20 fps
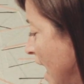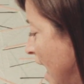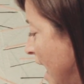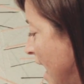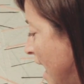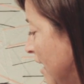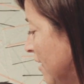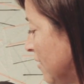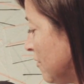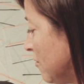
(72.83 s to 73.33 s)

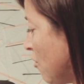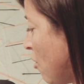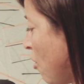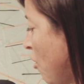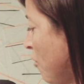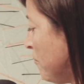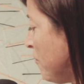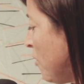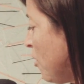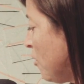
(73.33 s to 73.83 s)
and
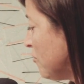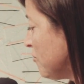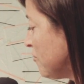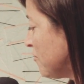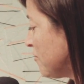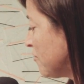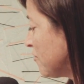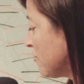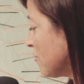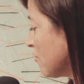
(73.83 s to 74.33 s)

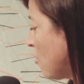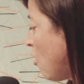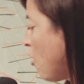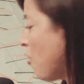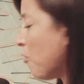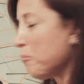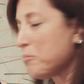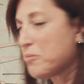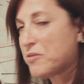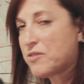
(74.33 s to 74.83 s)
almost
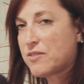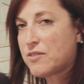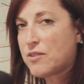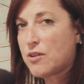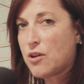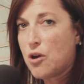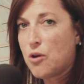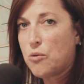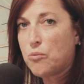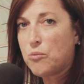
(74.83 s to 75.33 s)
sculpts
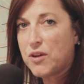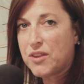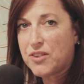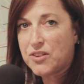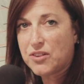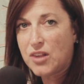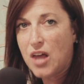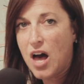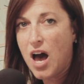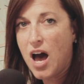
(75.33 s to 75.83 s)

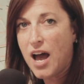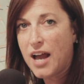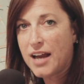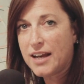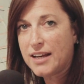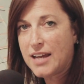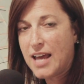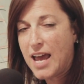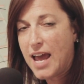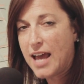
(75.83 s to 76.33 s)
with
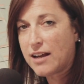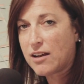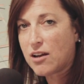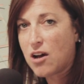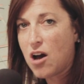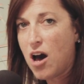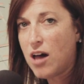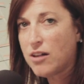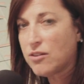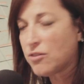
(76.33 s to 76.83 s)
line and
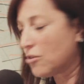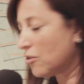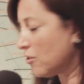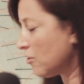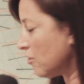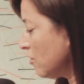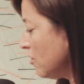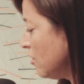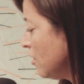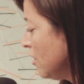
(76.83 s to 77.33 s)

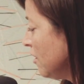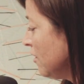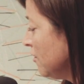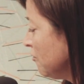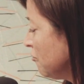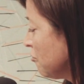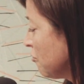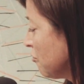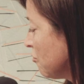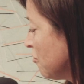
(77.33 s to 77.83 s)
color
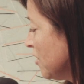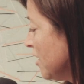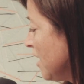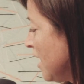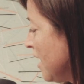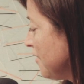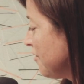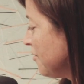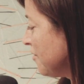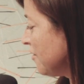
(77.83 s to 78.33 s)
to
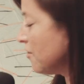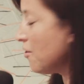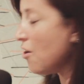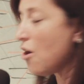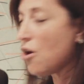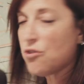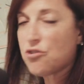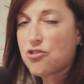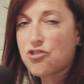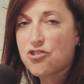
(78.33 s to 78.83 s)
create the
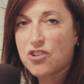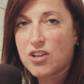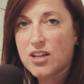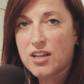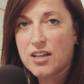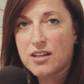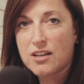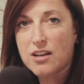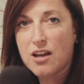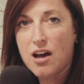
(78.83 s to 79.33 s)

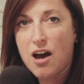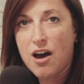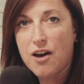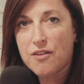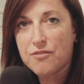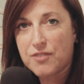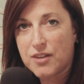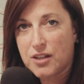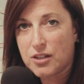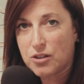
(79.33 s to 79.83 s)
notion
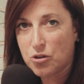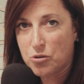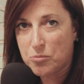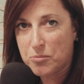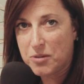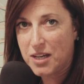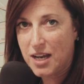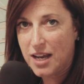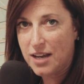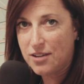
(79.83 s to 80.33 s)
of
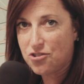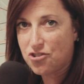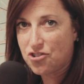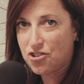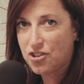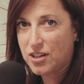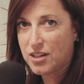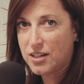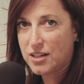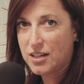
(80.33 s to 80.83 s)

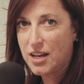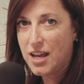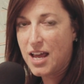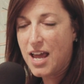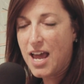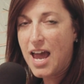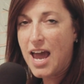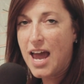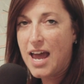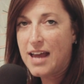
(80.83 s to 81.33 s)
illumination
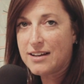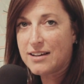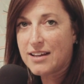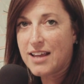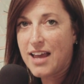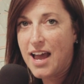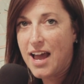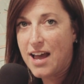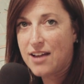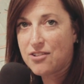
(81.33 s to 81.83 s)
and
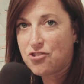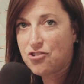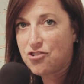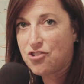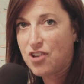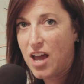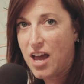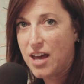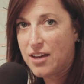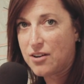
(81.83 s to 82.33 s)
cast
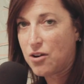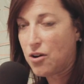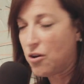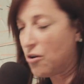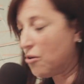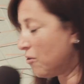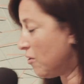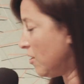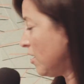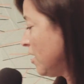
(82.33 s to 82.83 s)
shadow.